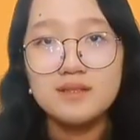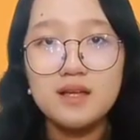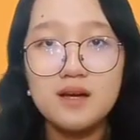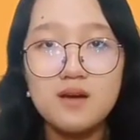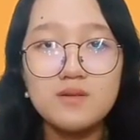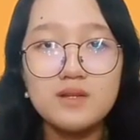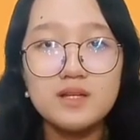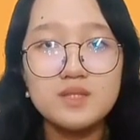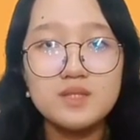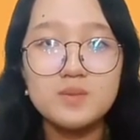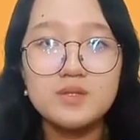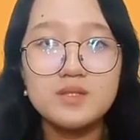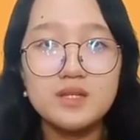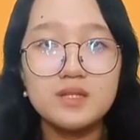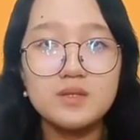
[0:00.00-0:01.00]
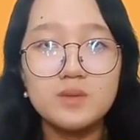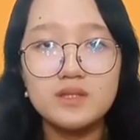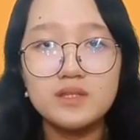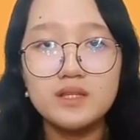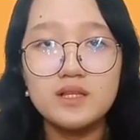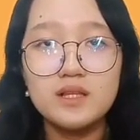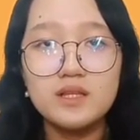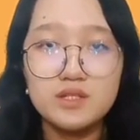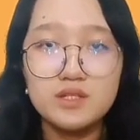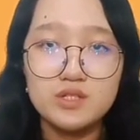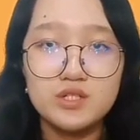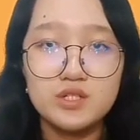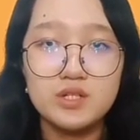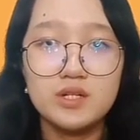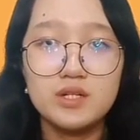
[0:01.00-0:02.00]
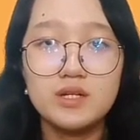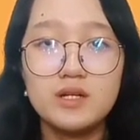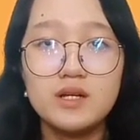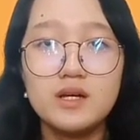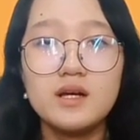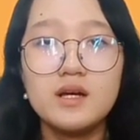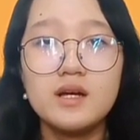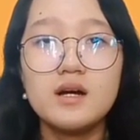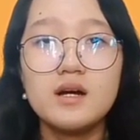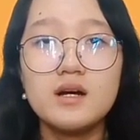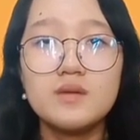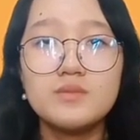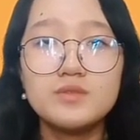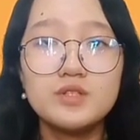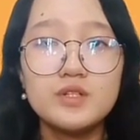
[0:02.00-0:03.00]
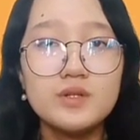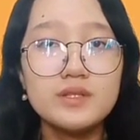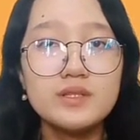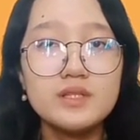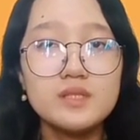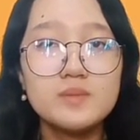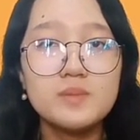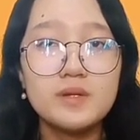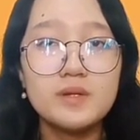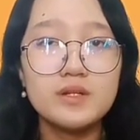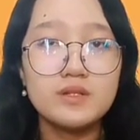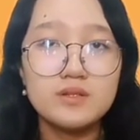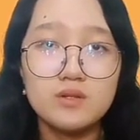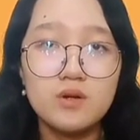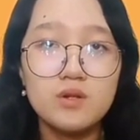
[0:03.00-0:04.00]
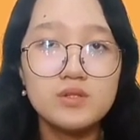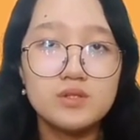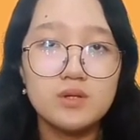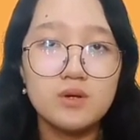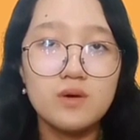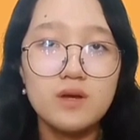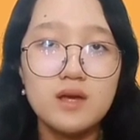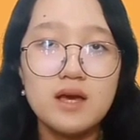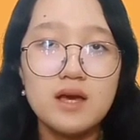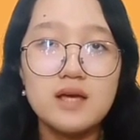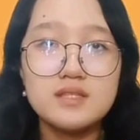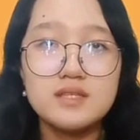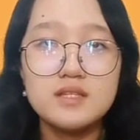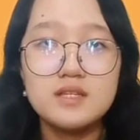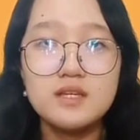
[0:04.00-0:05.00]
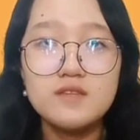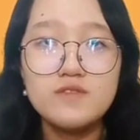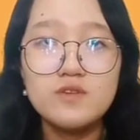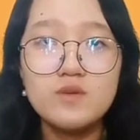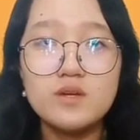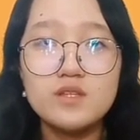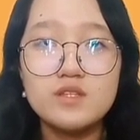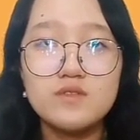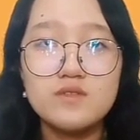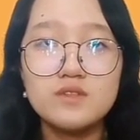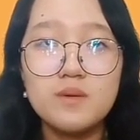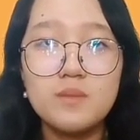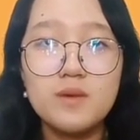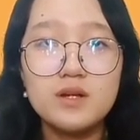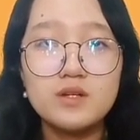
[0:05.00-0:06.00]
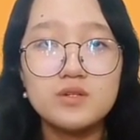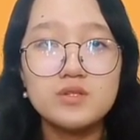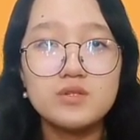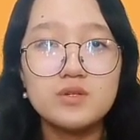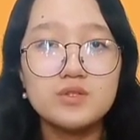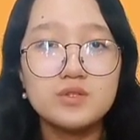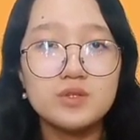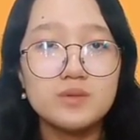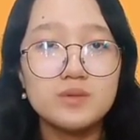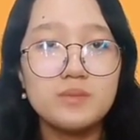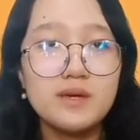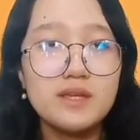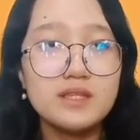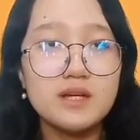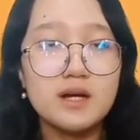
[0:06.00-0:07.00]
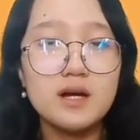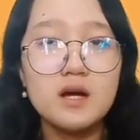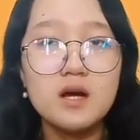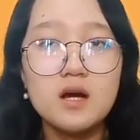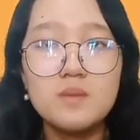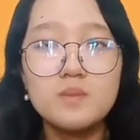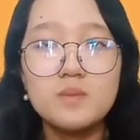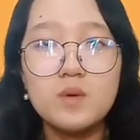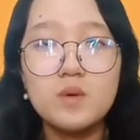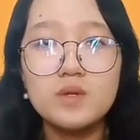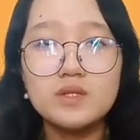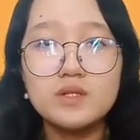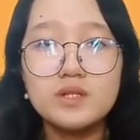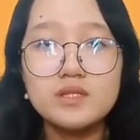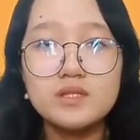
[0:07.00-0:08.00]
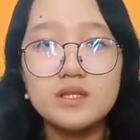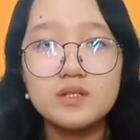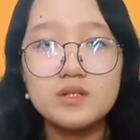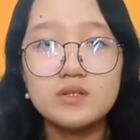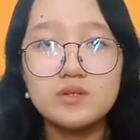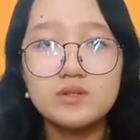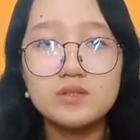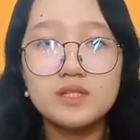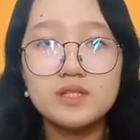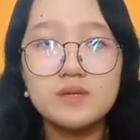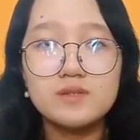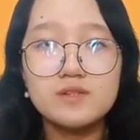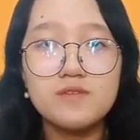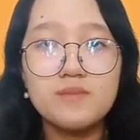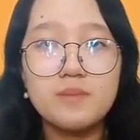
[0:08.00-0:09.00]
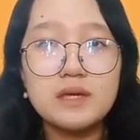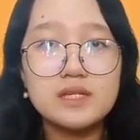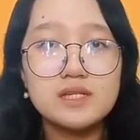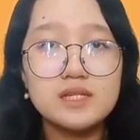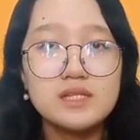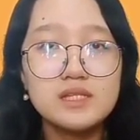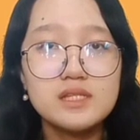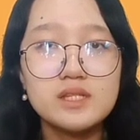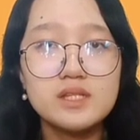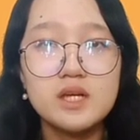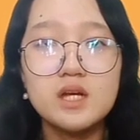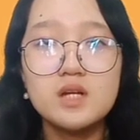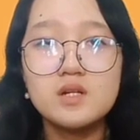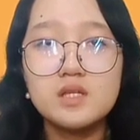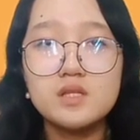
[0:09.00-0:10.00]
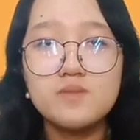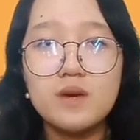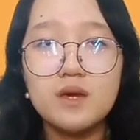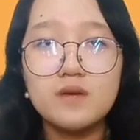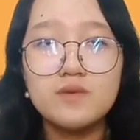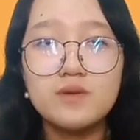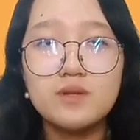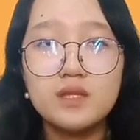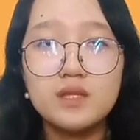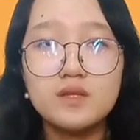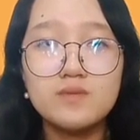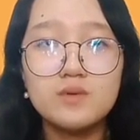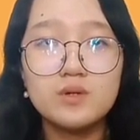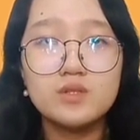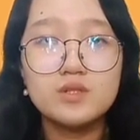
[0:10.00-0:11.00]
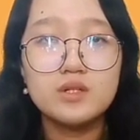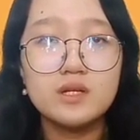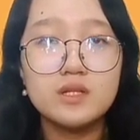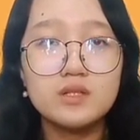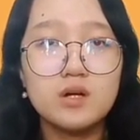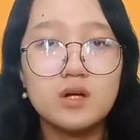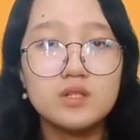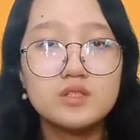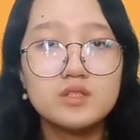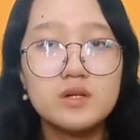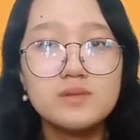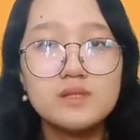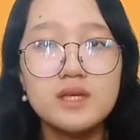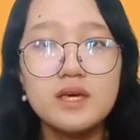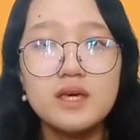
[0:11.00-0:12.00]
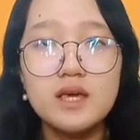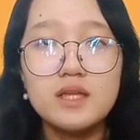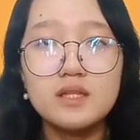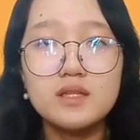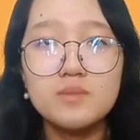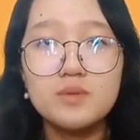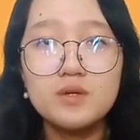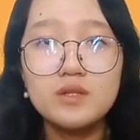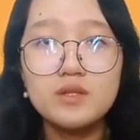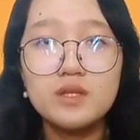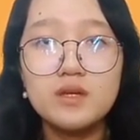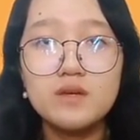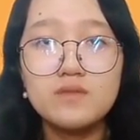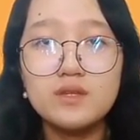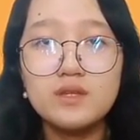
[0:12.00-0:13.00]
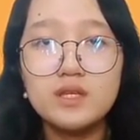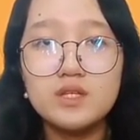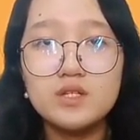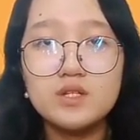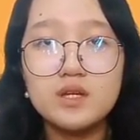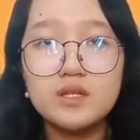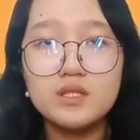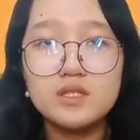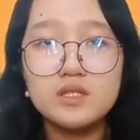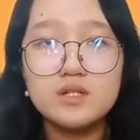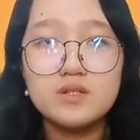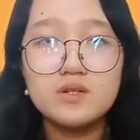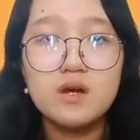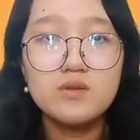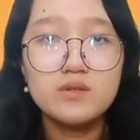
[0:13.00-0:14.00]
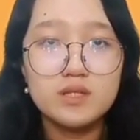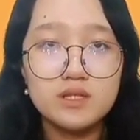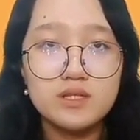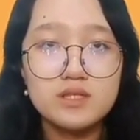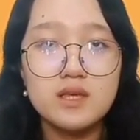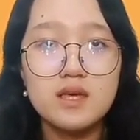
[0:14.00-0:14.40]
Now let's proceed with the literature. During this period also, as an influence of the Marcos-controlled media, poetry centered on themes of patience, respect for native culture and customs, and the beauty of the nature and the surroundings.